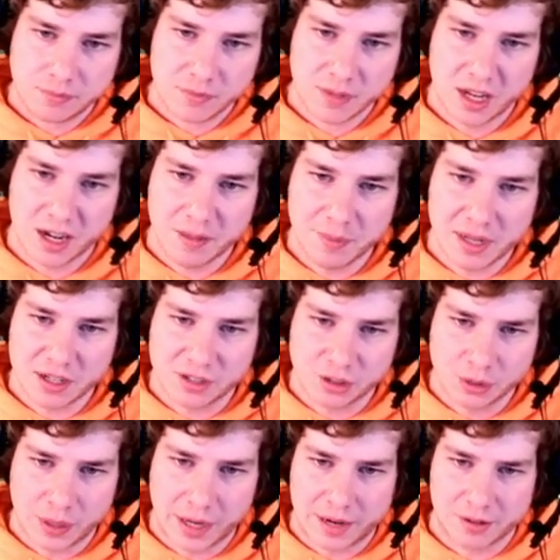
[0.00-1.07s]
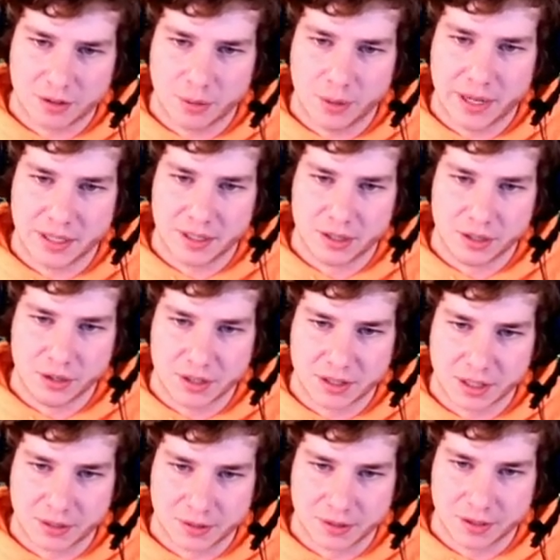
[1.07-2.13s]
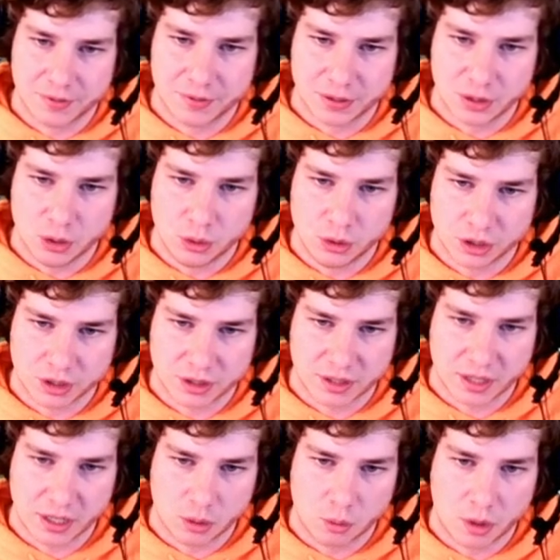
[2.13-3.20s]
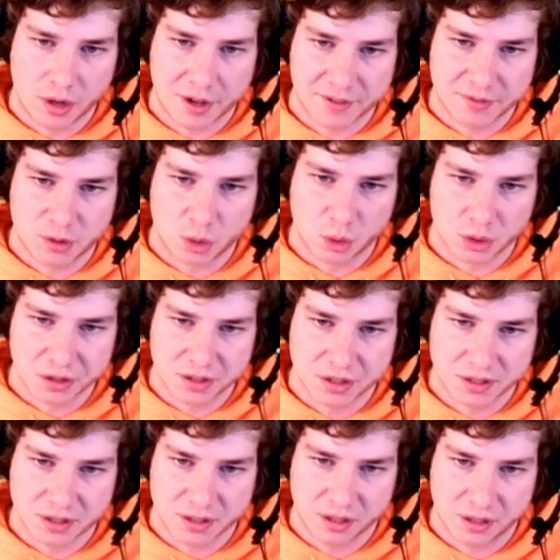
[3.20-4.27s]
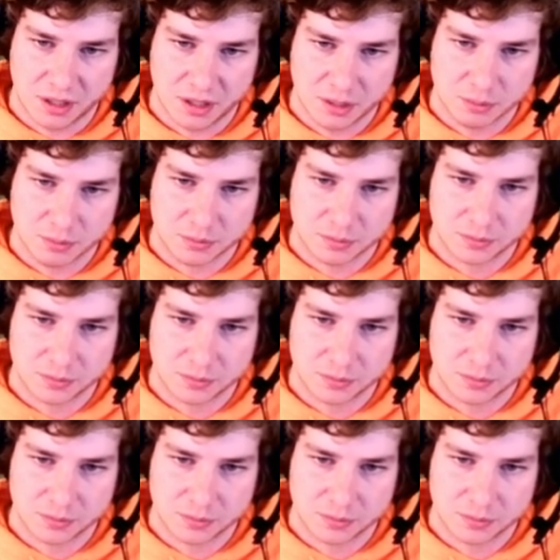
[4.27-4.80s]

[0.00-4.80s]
And I mean, it's so out of the way too. It's like one of the few just like one-off courses in the game.